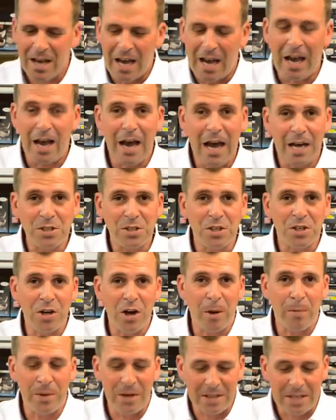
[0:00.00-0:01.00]
as you
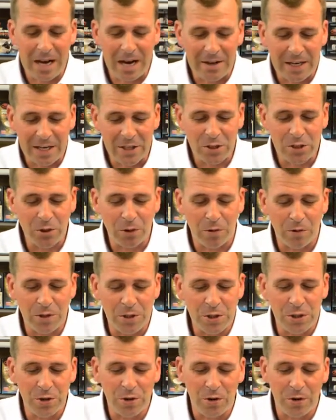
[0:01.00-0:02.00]
sharpen it down, it gets shorter
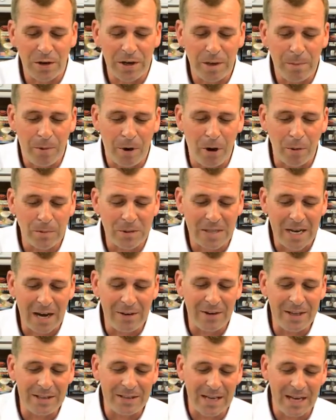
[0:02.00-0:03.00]
and shorter and it pops
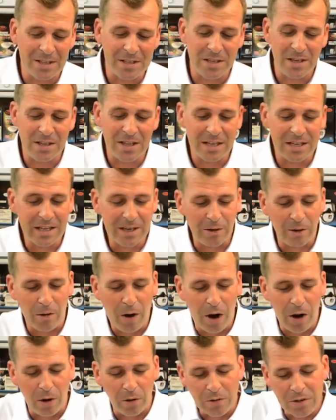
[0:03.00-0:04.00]
down in there. So the little
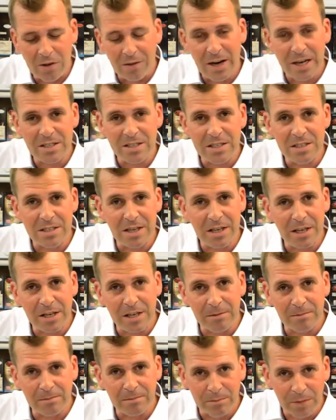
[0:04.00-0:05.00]
holes are actually so you
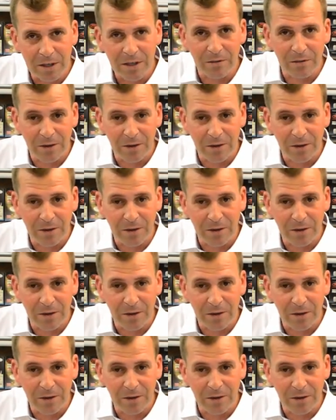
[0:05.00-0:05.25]
can put your